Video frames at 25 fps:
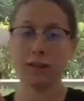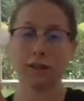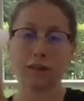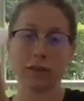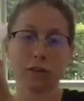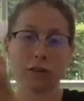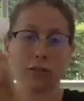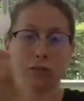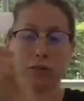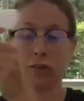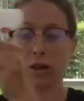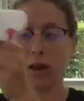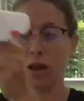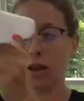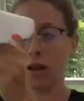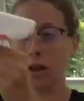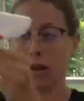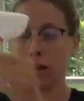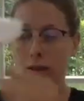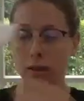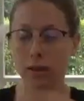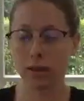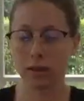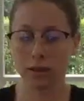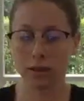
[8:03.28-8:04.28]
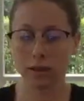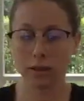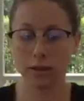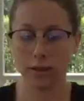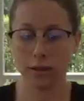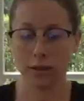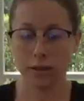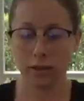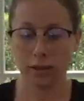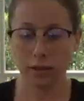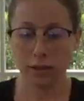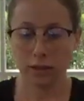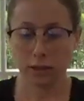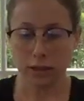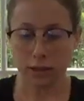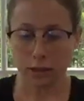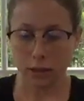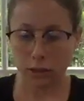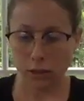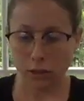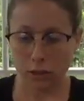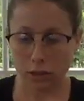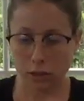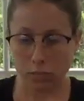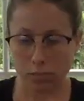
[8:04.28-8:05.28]
and trunk.
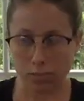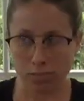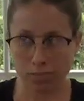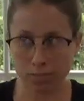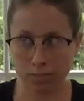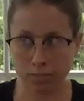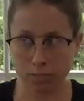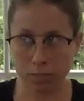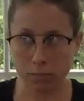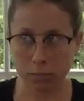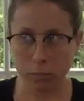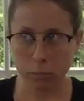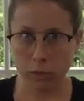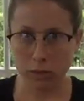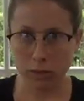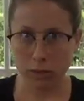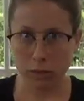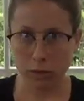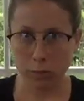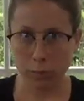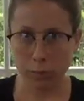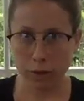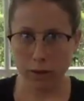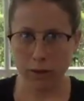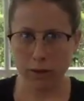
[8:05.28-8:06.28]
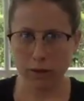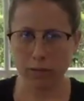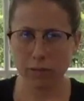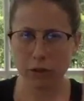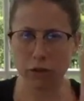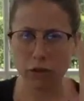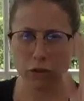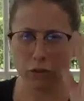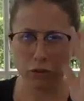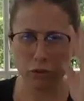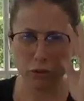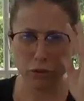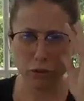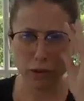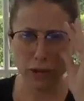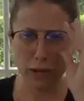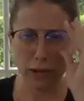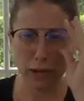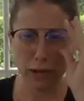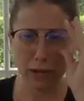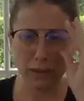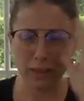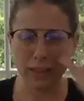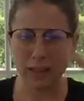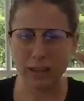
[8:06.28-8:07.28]
What's the part of a
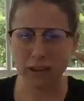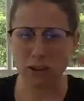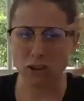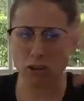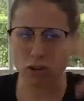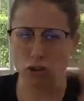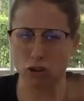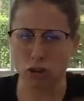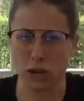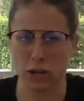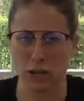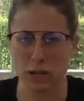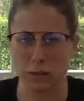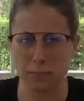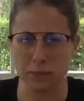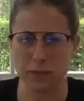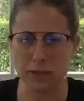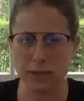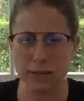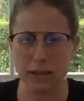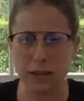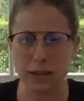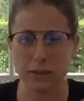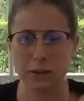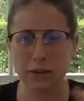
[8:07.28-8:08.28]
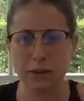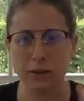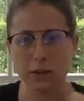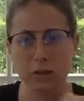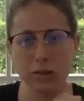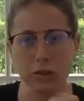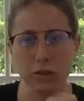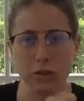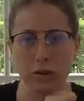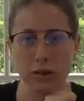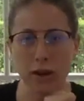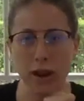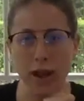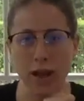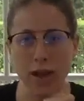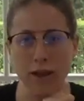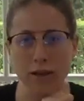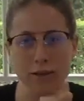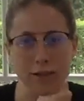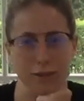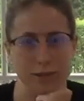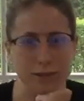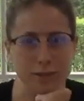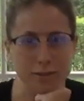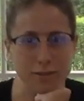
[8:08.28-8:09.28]
tree that grabs down into the
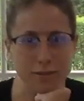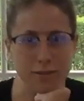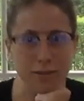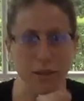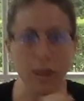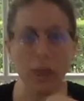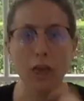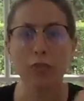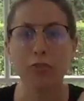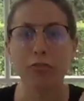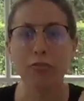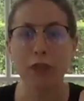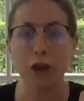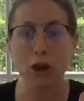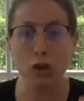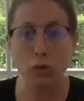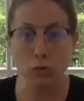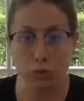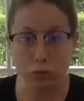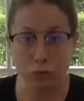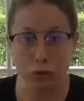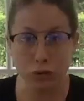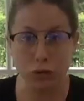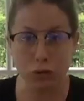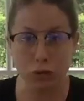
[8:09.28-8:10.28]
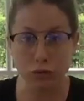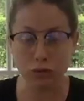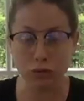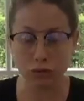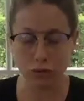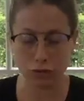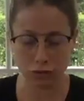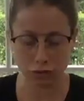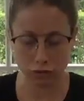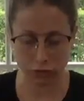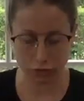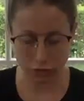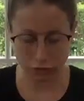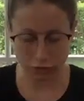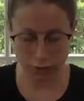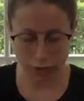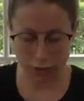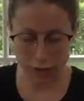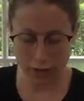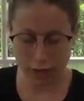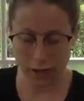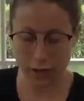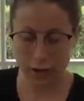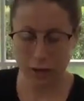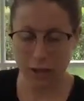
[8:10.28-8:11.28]
ground? The roots,
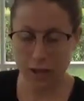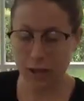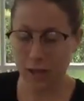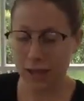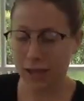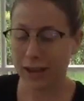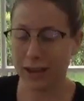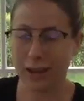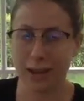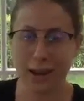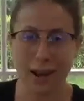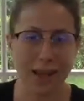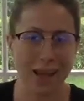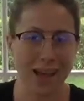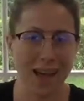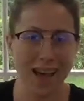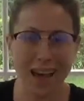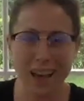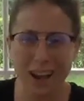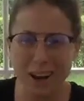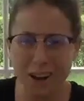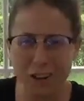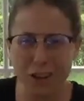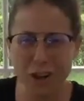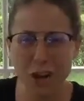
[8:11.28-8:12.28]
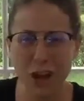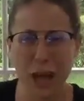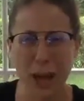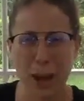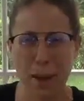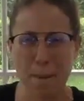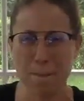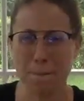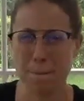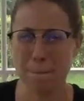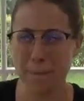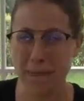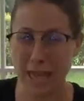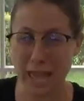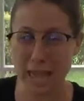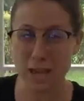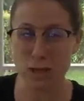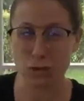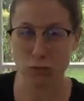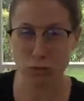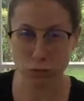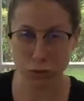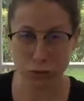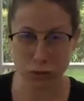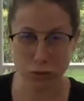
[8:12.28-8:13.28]
right? And I don't know how to
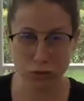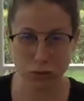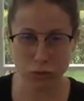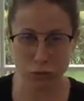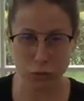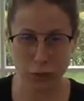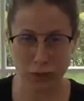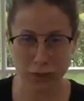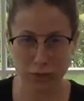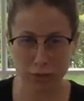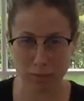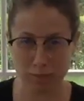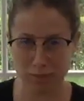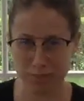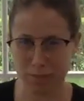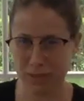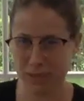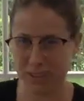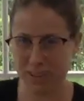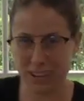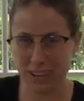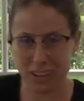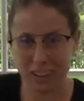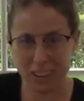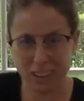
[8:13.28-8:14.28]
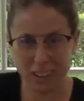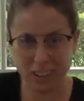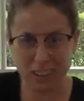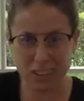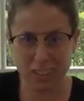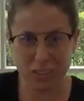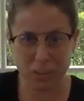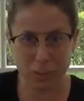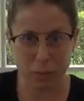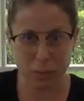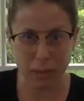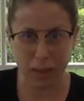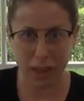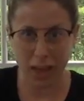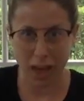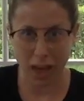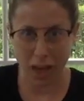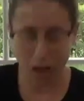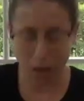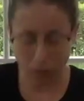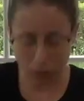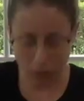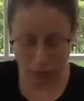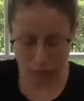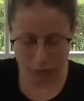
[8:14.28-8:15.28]
make roots with materials from my
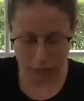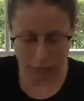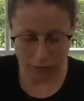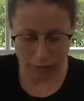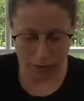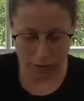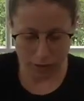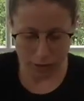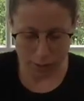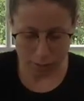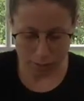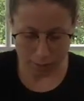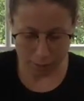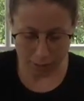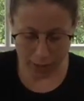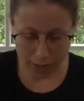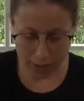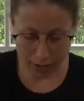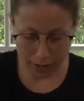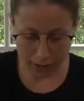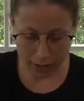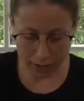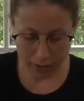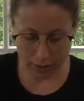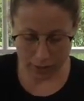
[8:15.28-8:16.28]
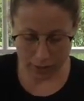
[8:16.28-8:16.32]
house, but